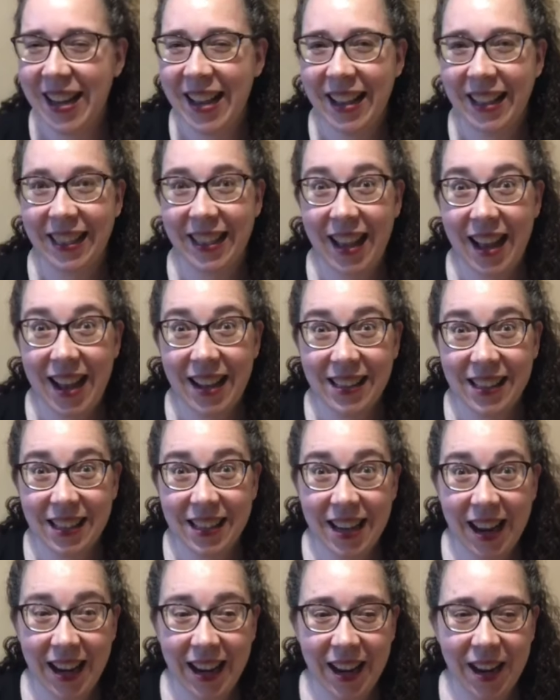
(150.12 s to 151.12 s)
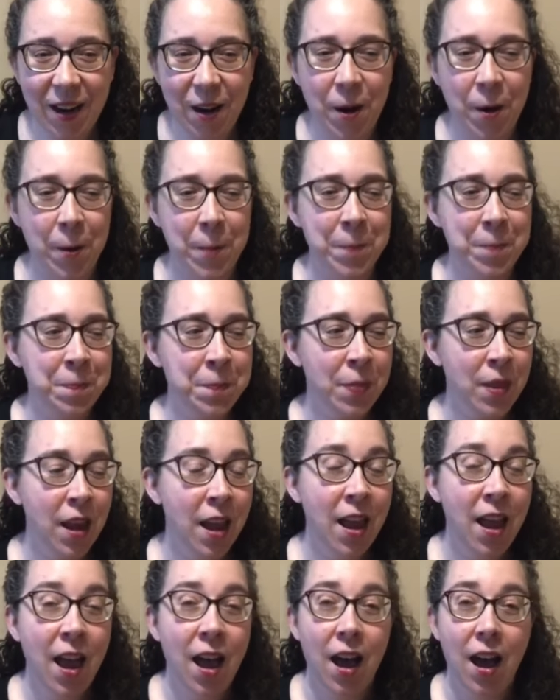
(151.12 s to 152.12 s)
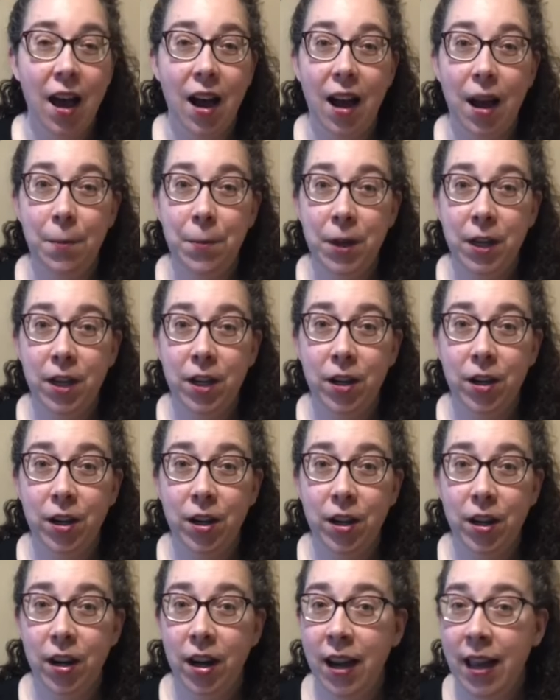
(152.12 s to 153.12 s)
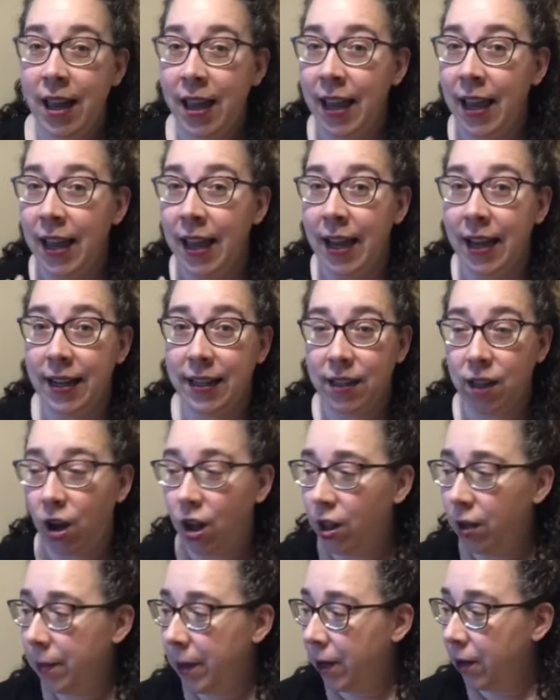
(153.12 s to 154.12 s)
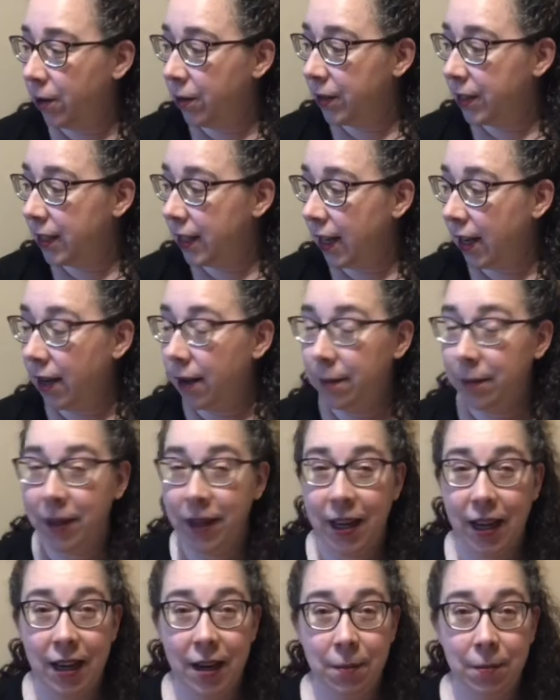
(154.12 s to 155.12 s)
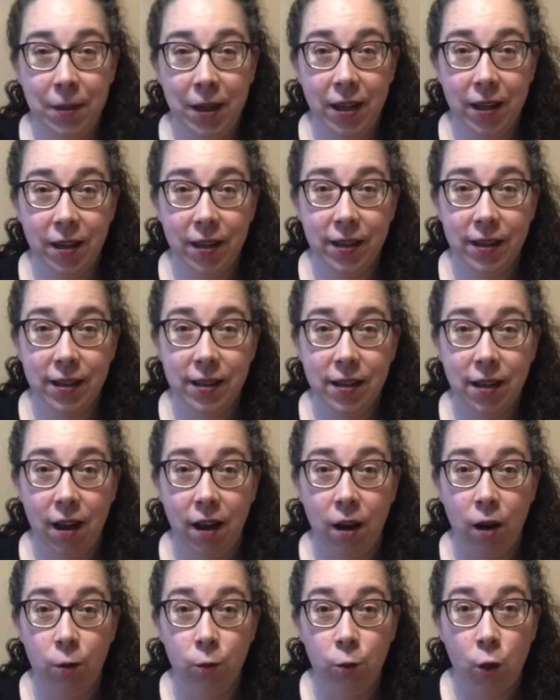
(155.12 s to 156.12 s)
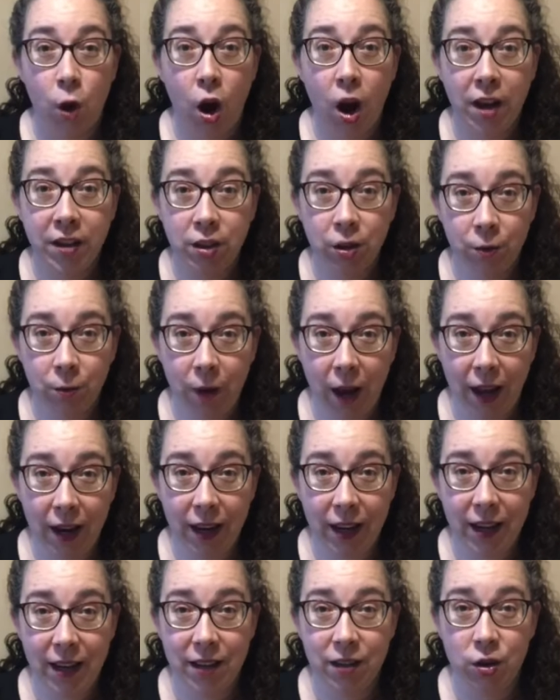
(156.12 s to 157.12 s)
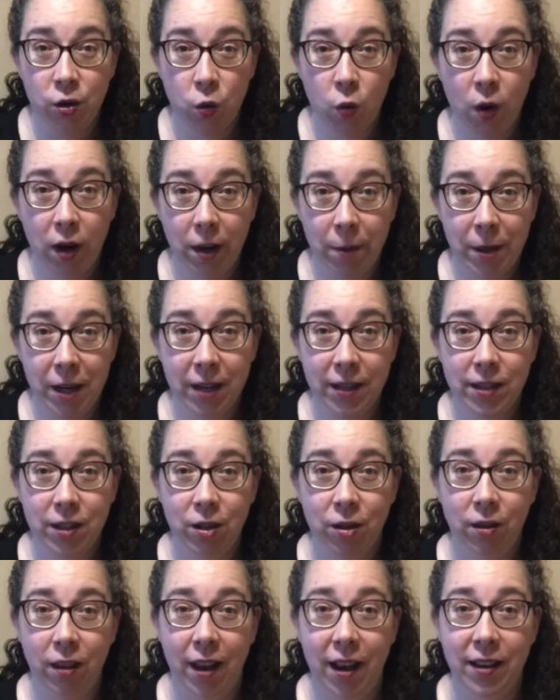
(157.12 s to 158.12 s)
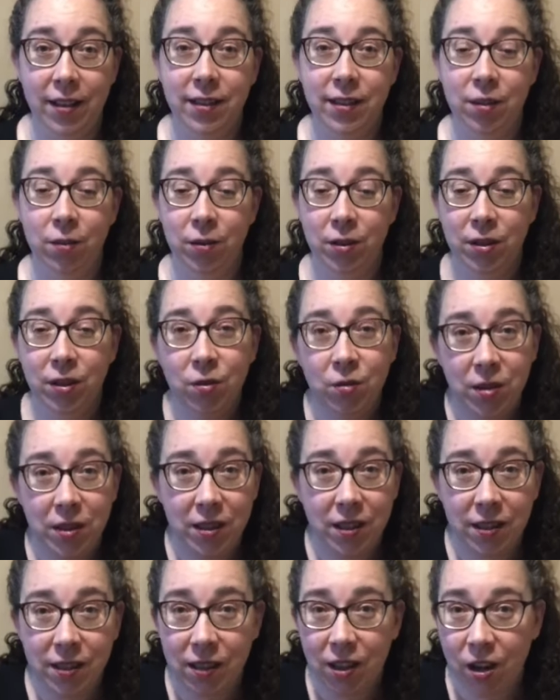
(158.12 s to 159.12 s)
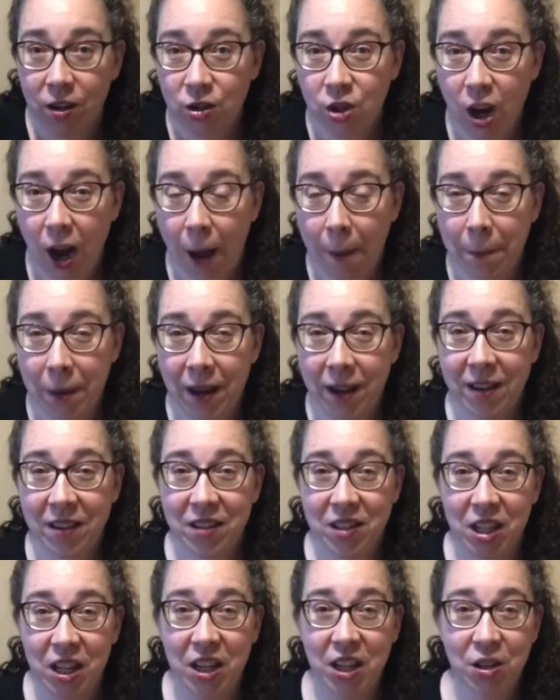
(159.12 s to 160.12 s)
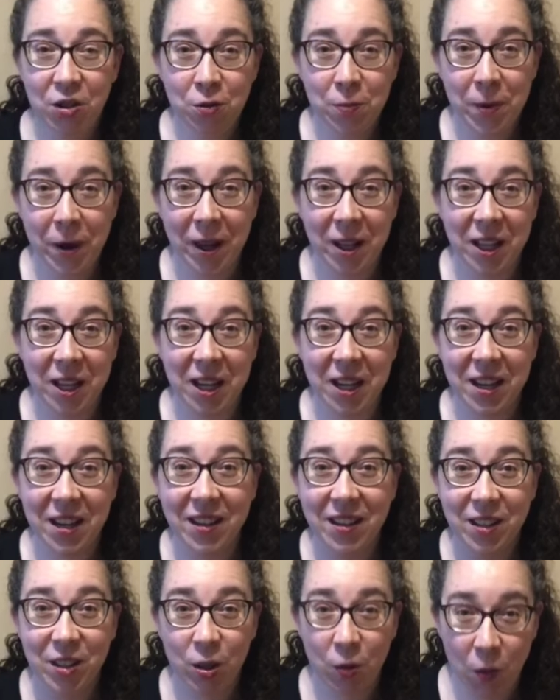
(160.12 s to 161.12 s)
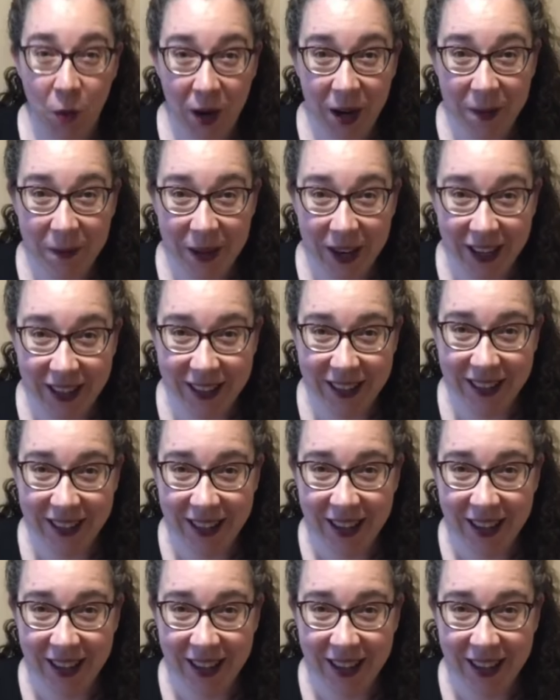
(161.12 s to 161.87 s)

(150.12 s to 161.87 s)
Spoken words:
Lots of dining at home. Epicure is all about getting meals raw to ready in 20 minutes or less. So as soon as you start chopping to in your belly, 20 minutes